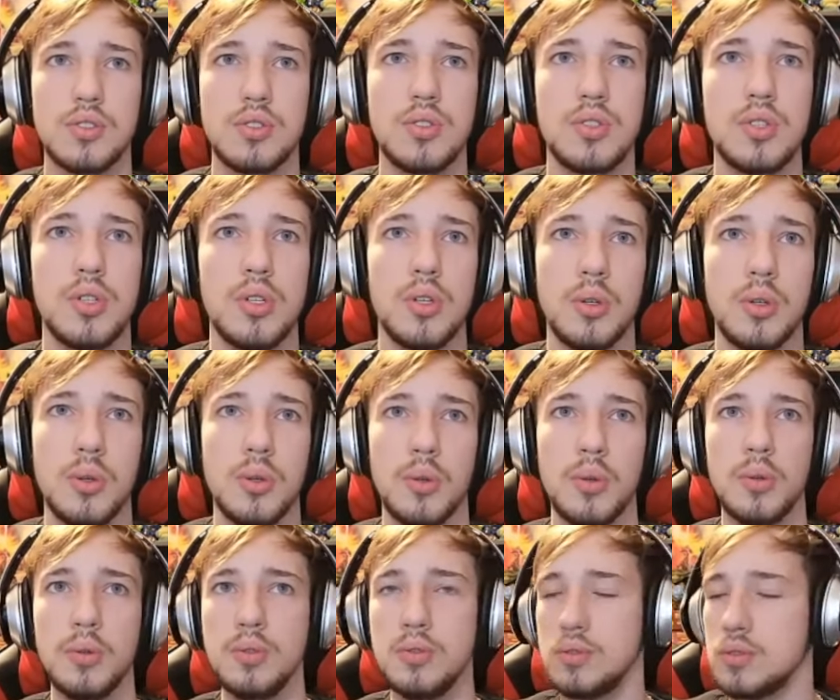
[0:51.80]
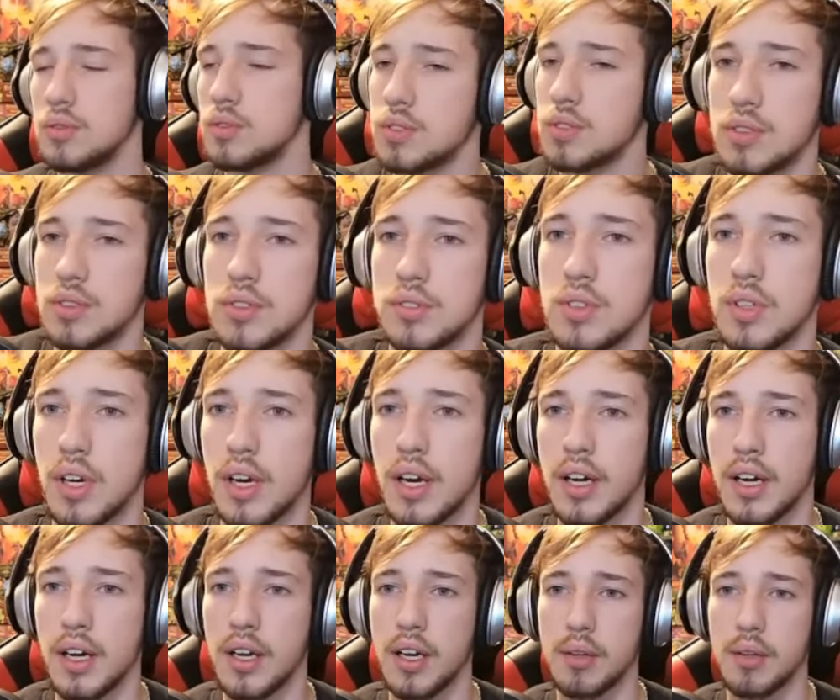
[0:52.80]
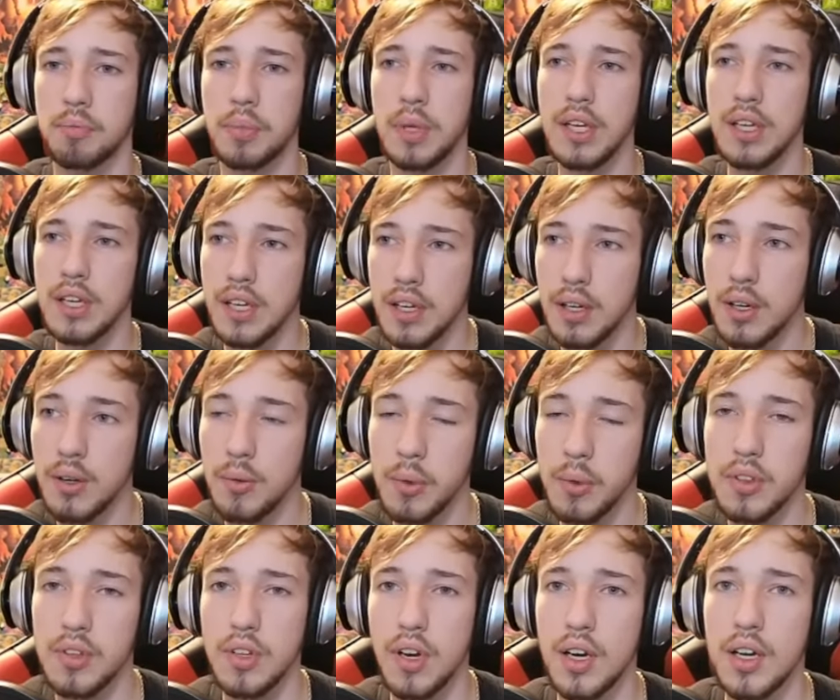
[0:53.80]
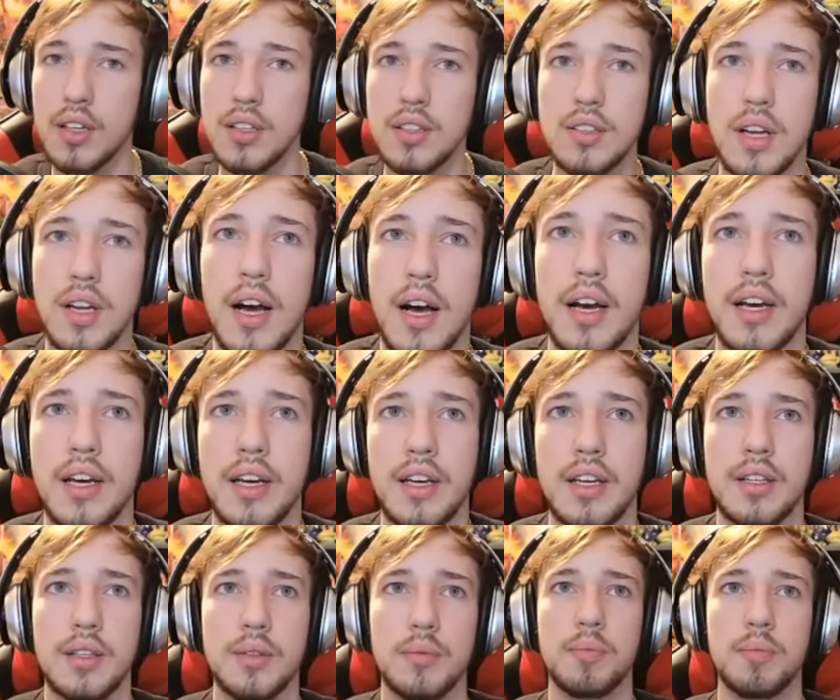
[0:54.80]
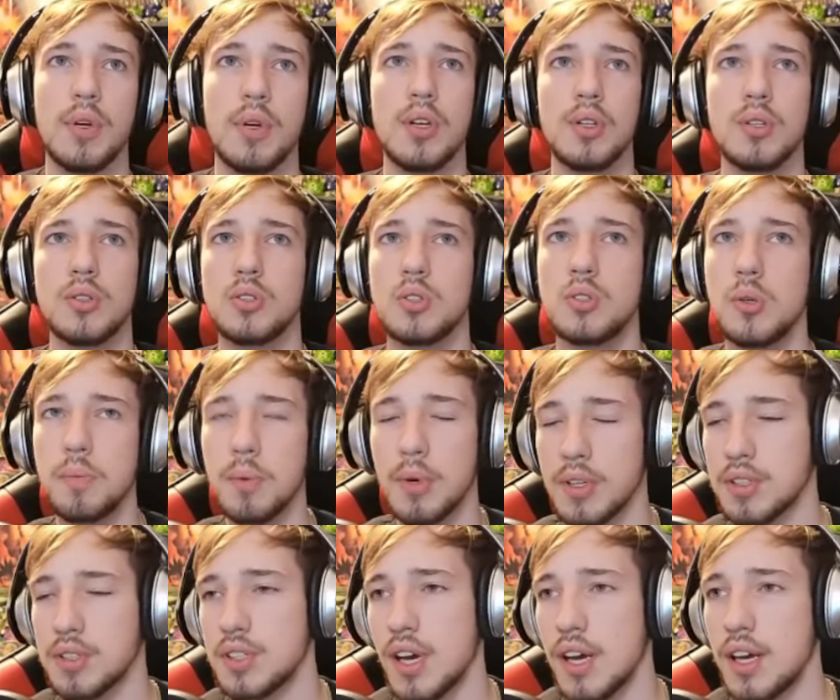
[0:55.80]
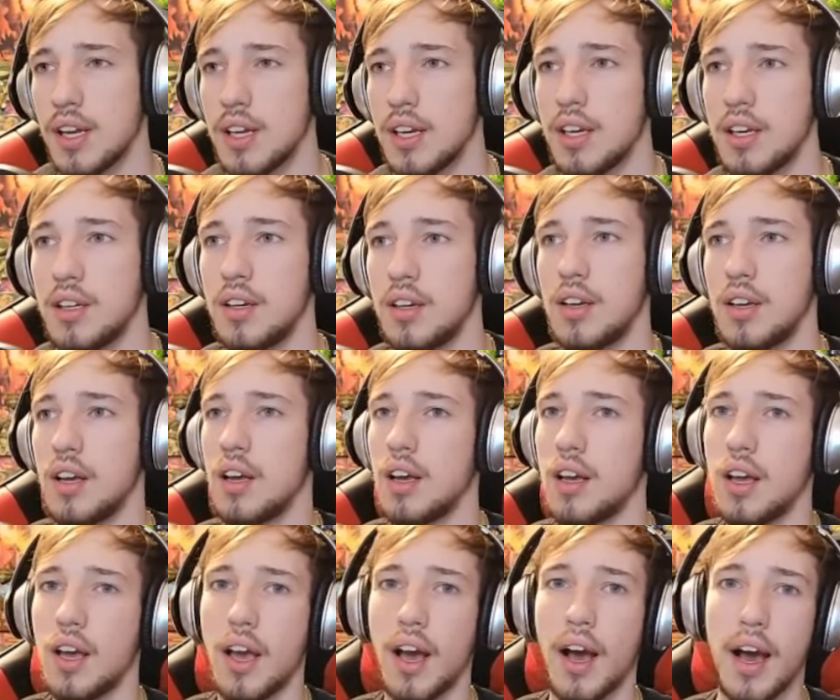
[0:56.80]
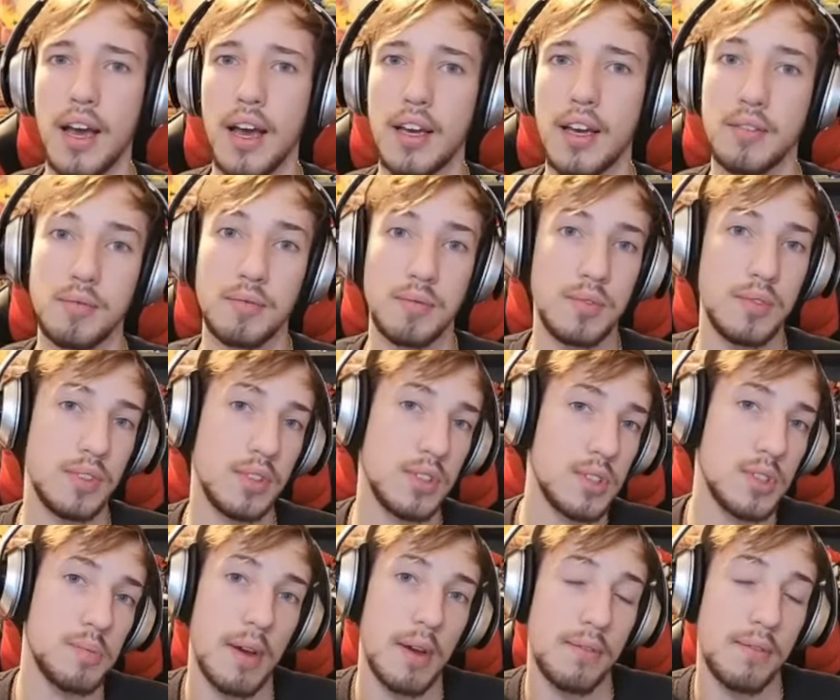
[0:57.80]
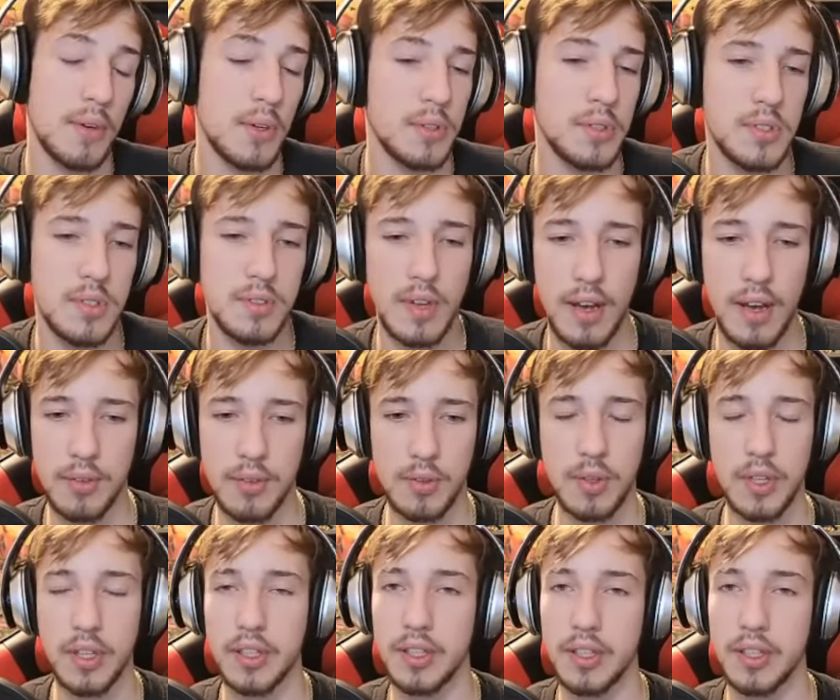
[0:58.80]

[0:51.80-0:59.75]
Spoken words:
to be here with y'all. I am super excited. This is my first ever really